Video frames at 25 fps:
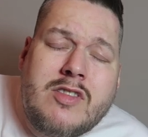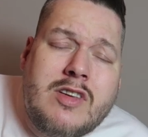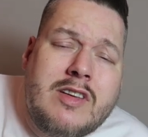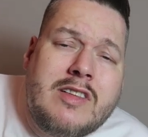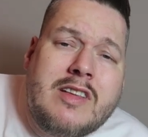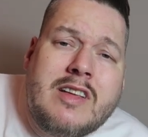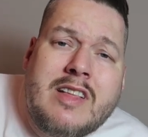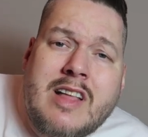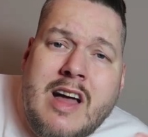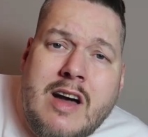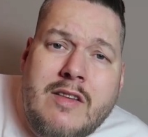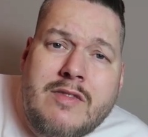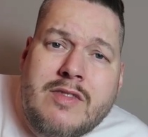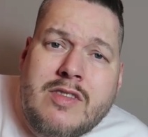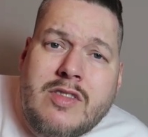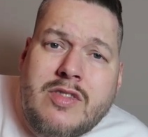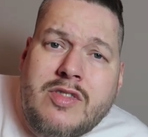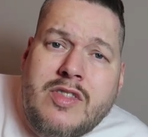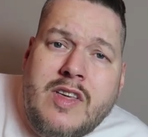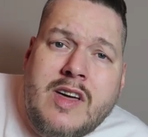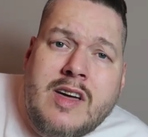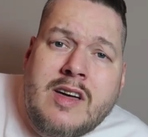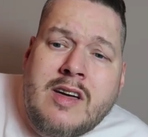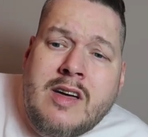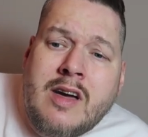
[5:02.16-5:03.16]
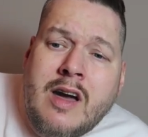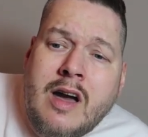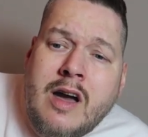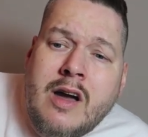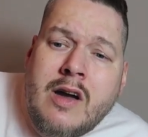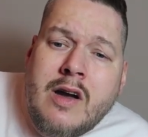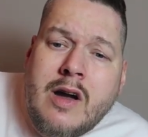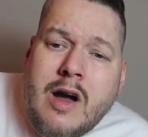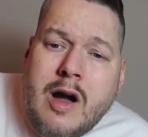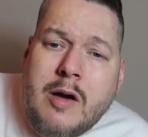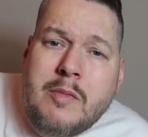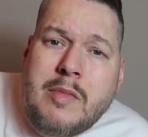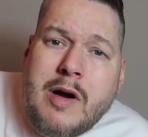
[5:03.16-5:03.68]
so you didn't have to think
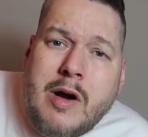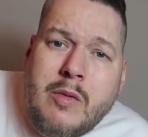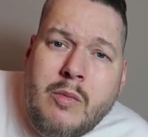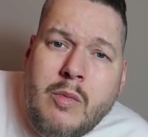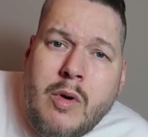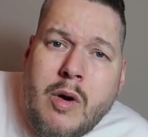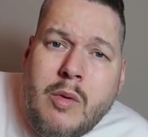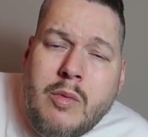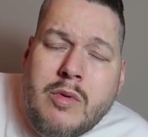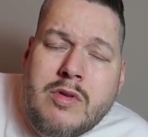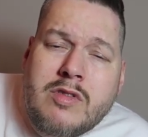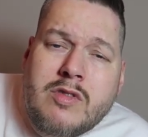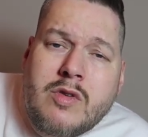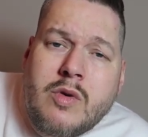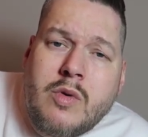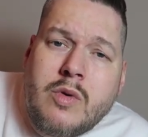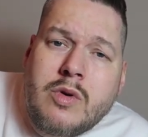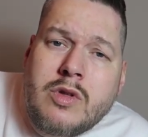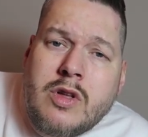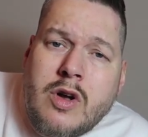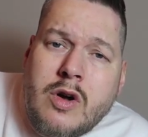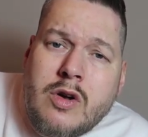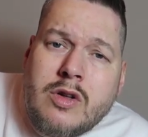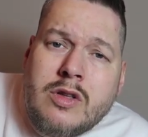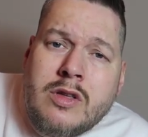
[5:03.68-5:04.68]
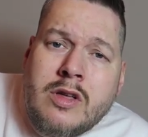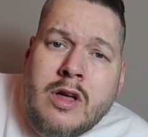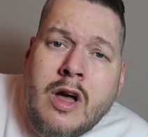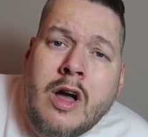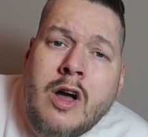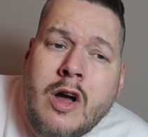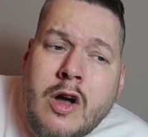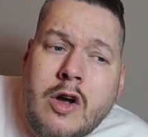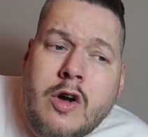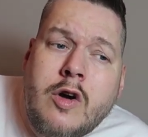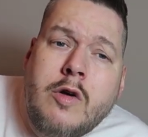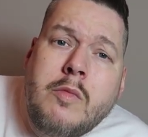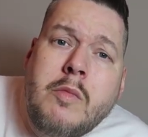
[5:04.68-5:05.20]
about what was going on.
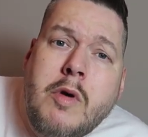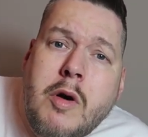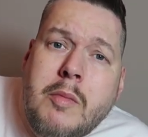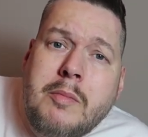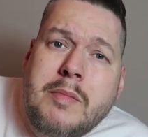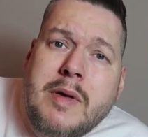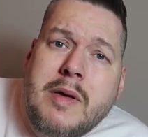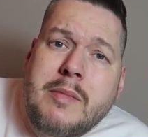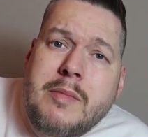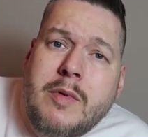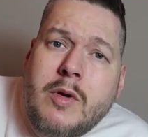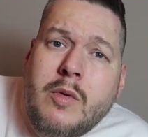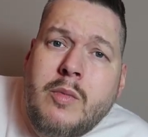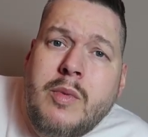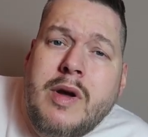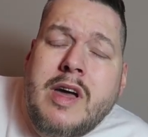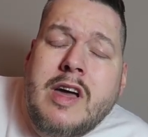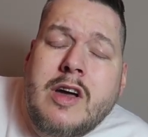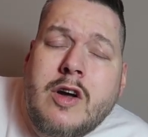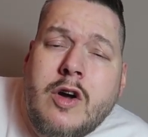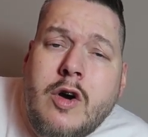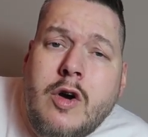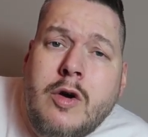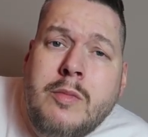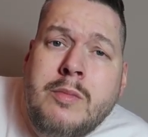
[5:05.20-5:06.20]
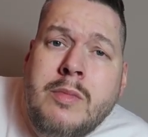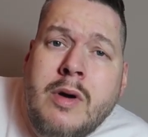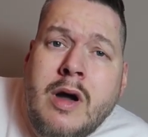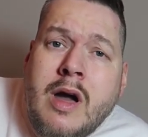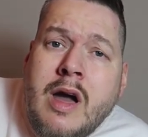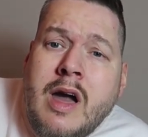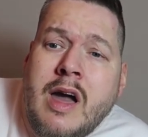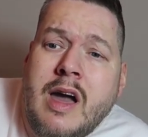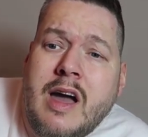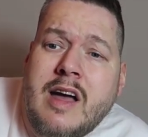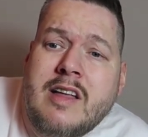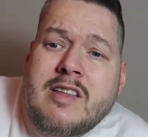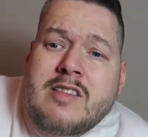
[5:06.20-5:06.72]
Come on, people, wake up.
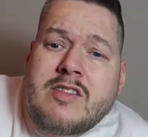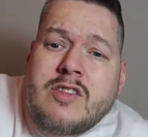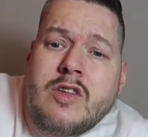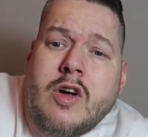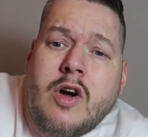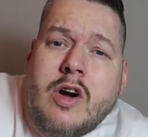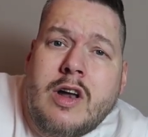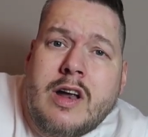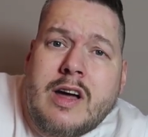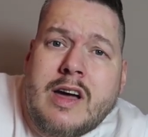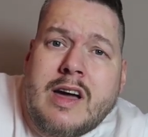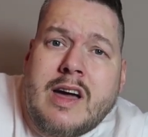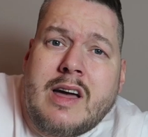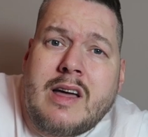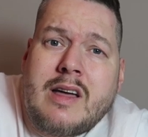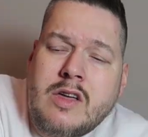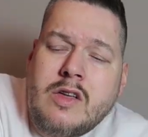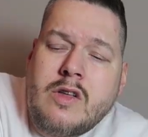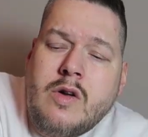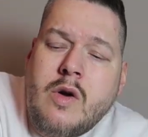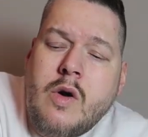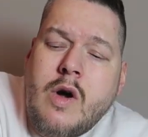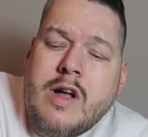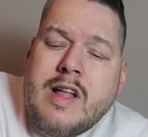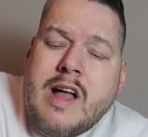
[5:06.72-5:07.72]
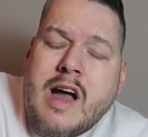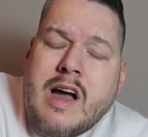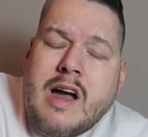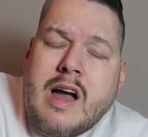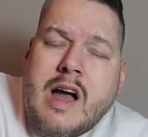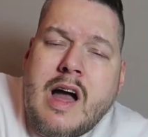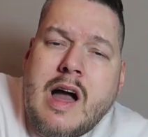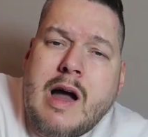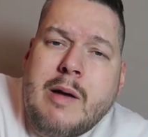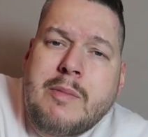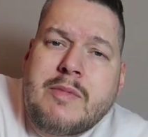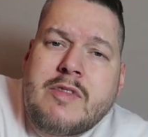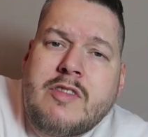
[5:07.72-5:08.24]
It's not, you know, and I
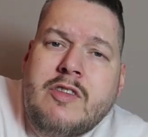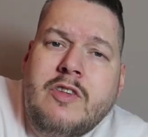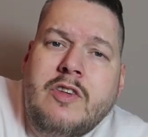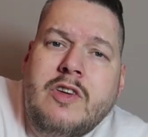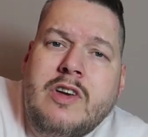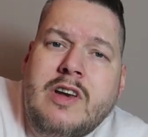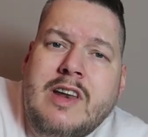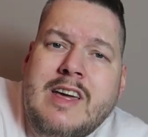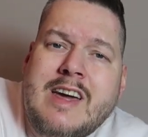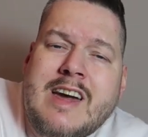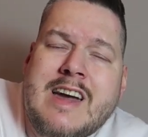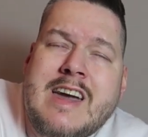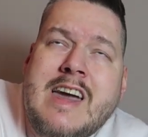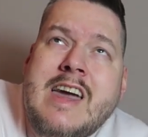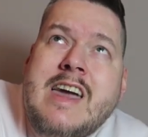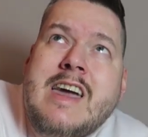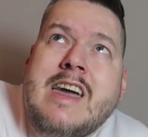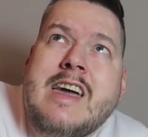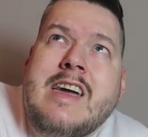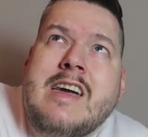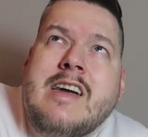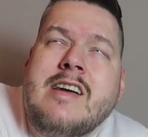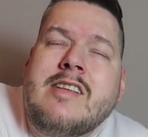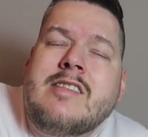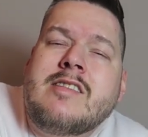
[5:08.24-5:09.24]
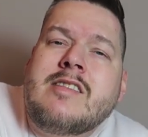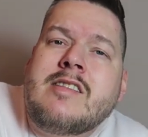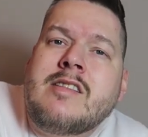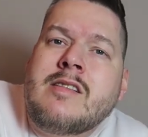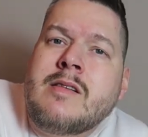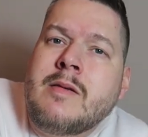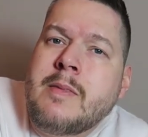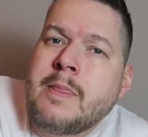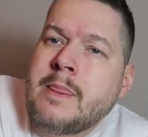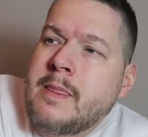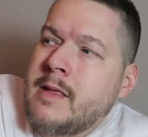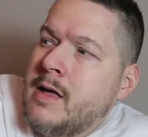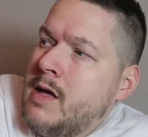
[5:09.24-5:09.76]
absolutely hate
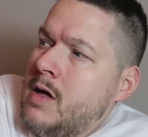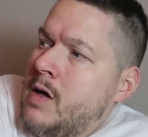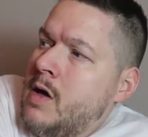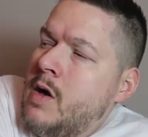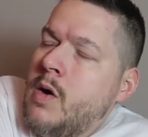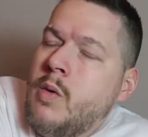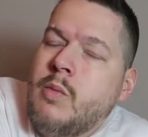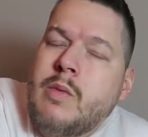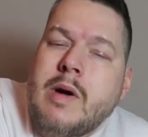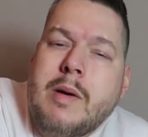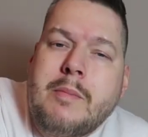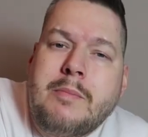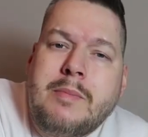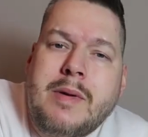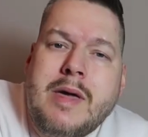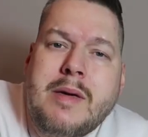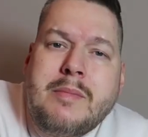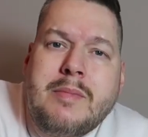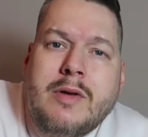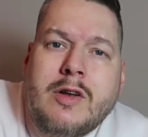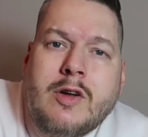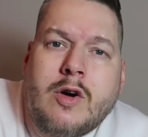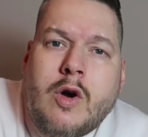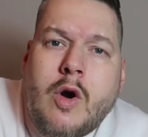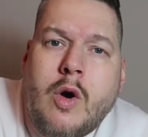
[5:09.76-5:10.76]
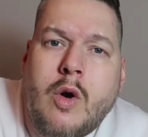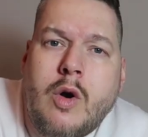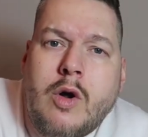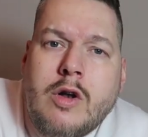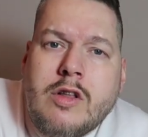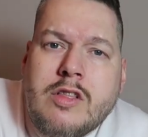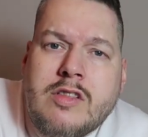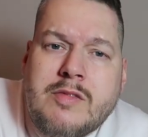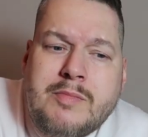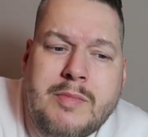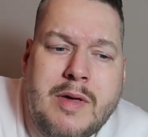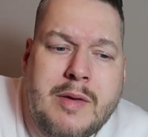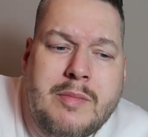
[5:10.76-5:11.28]
when people call
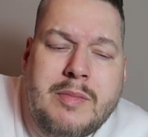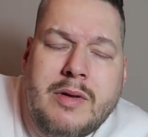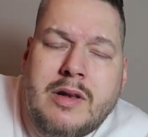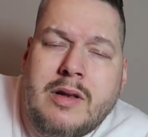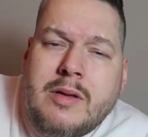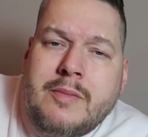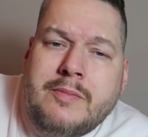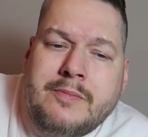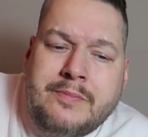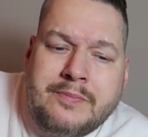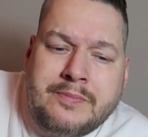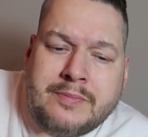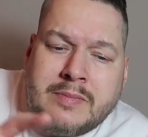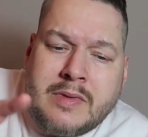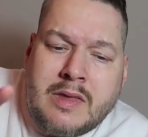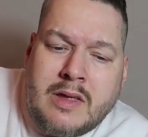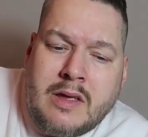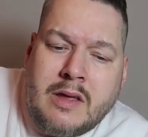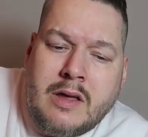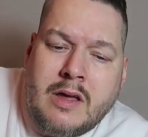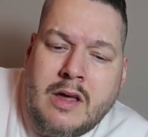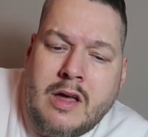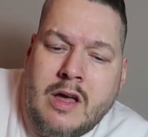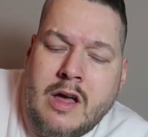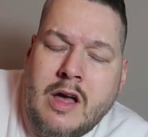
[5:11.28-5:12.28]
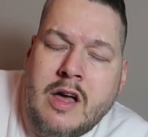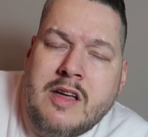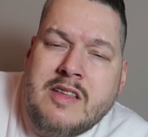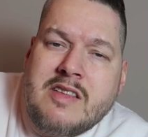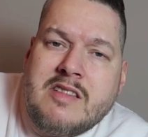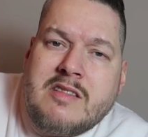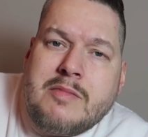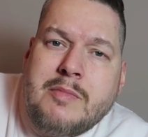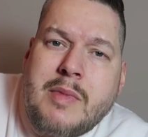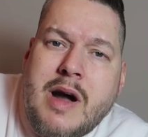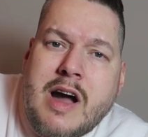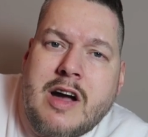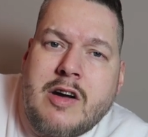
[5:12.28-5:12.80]
people
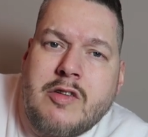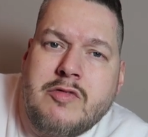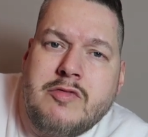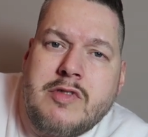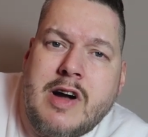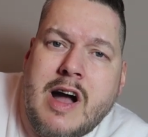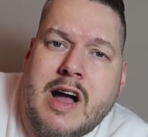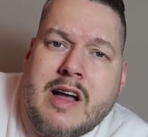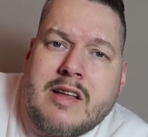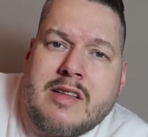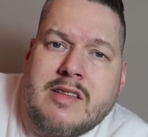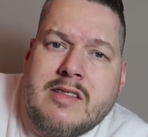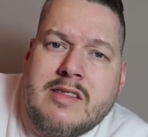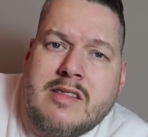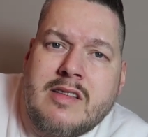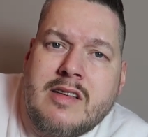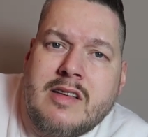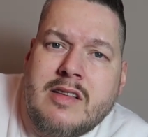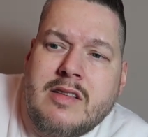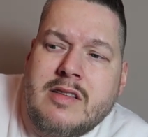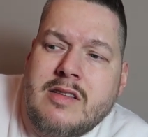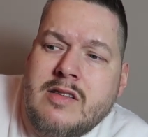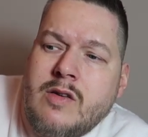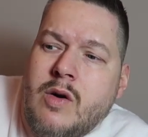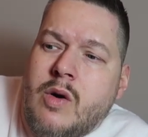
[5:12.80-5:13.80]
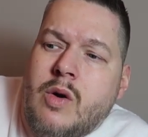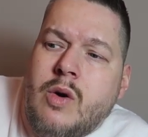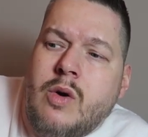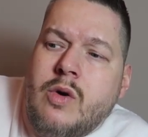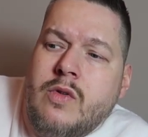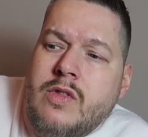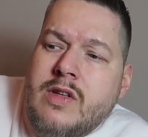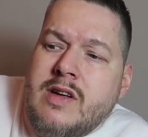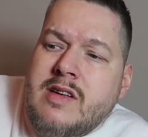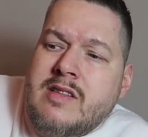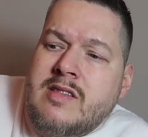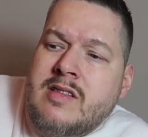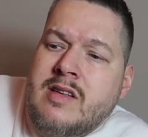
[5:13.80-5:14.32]
smack rats and all
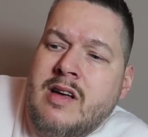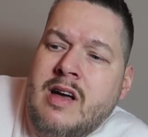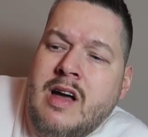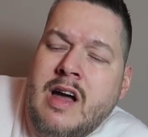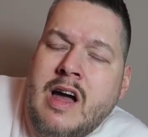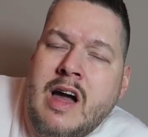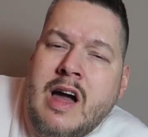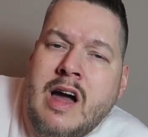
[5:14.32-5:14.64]
this.